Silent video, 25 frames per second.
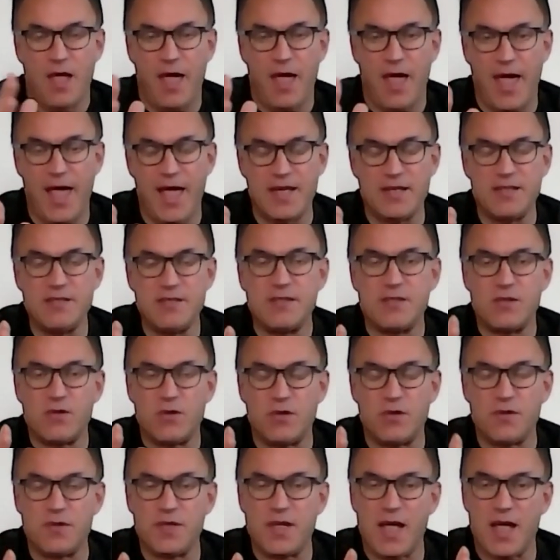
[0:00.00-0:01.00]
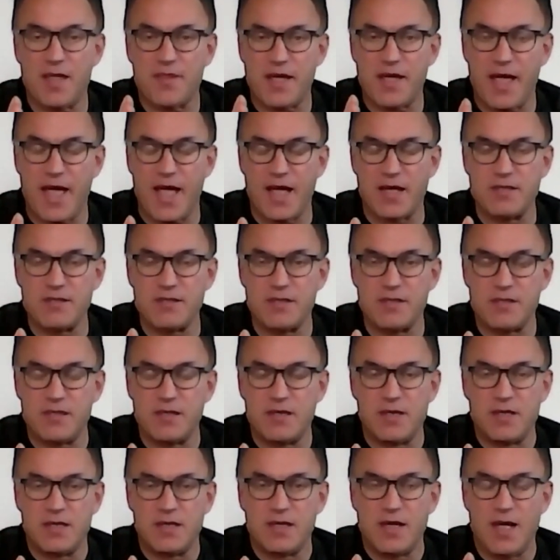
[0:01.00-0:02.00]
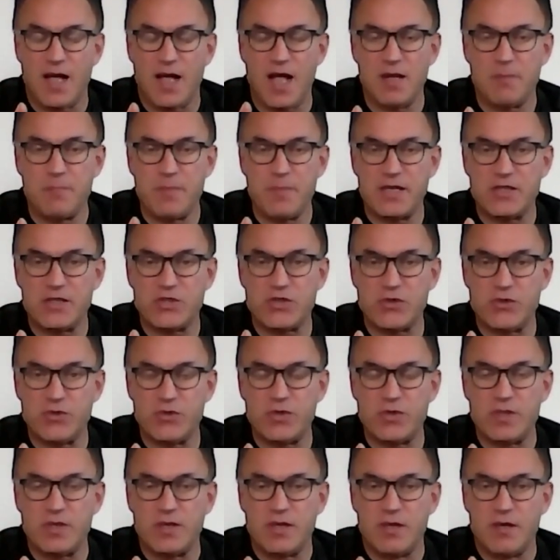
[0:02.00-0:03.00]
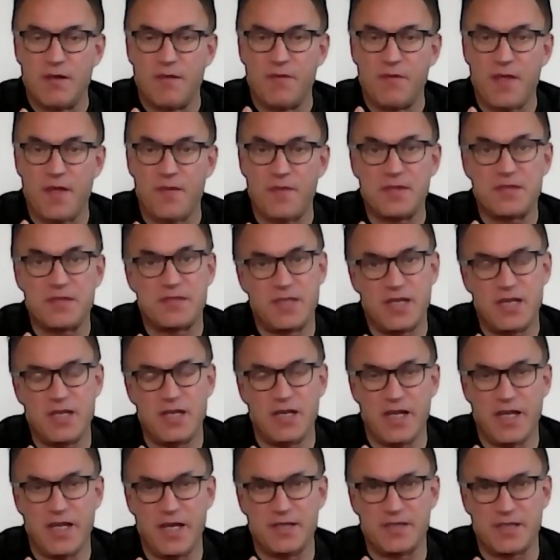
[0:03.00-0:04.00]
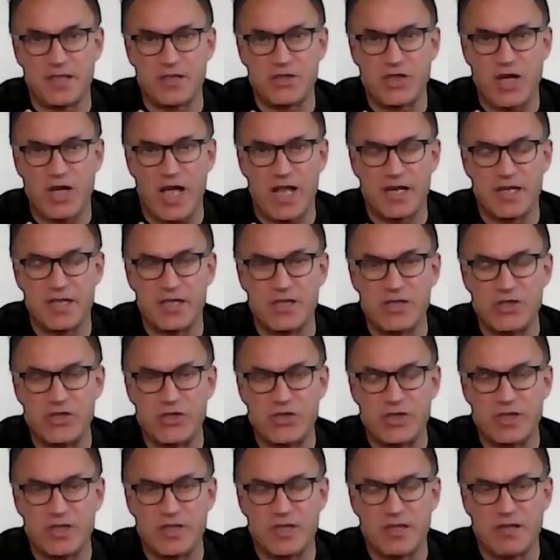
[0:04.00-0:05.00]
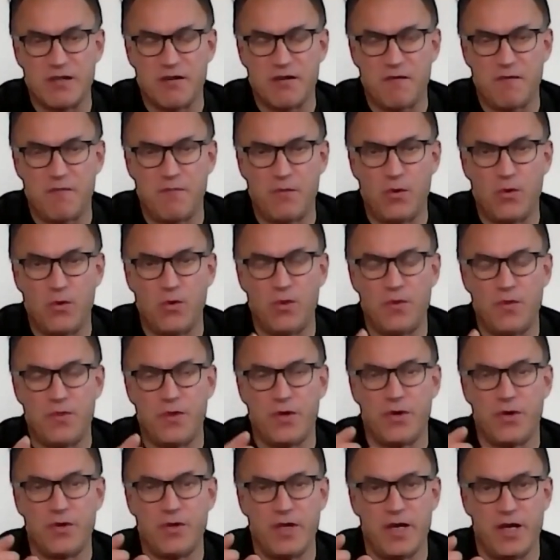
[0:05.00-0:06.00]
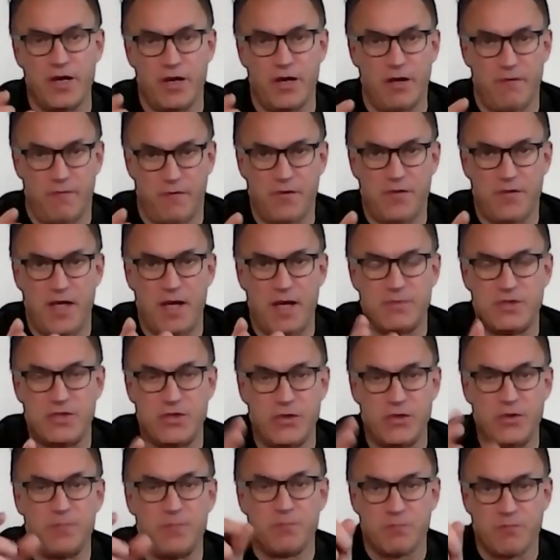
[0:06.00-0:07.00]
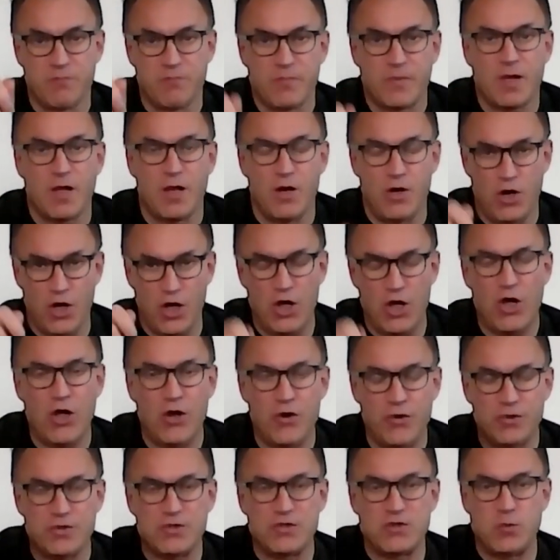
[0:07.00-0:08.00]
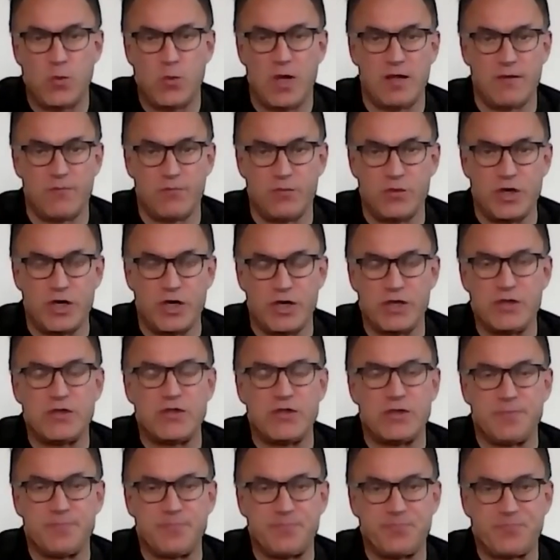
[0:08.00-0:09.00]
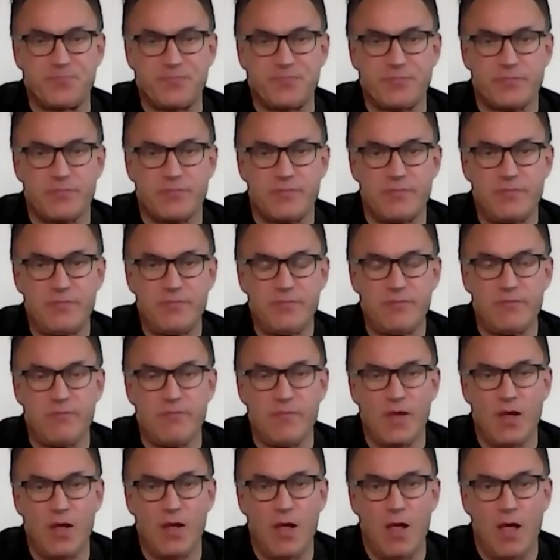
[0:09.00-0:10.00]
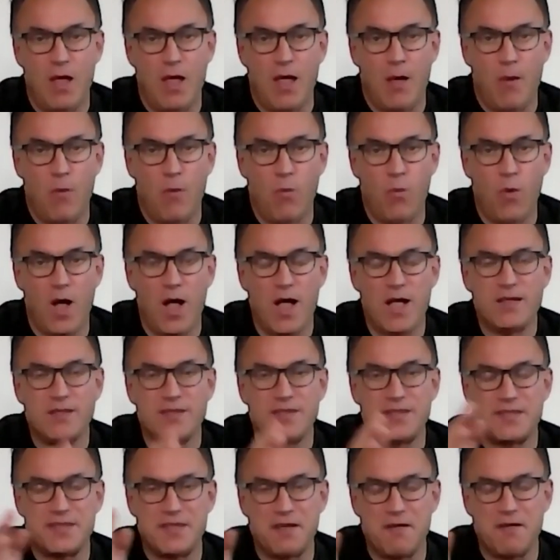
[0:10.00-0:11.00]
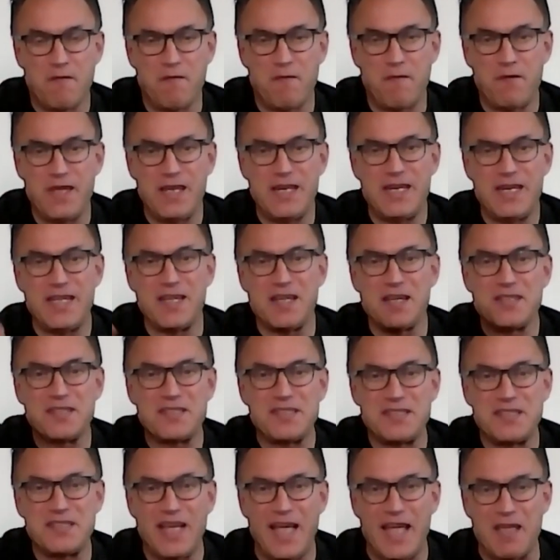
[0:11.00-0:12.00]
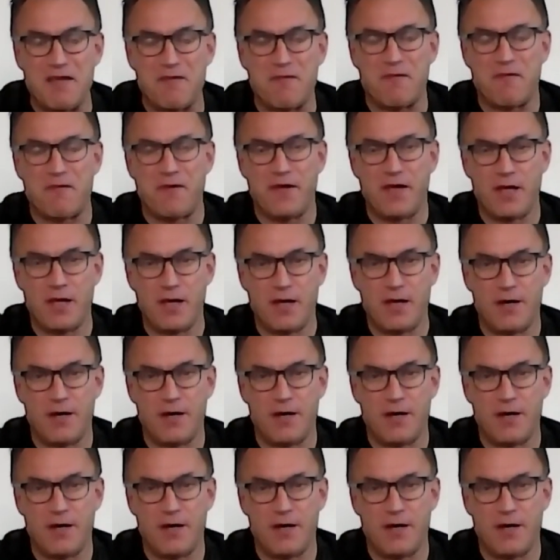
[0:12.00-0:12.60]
And on the other hand, I'll make sure that there still is a challenge for for them to learn those 12 words, whilst feeling safe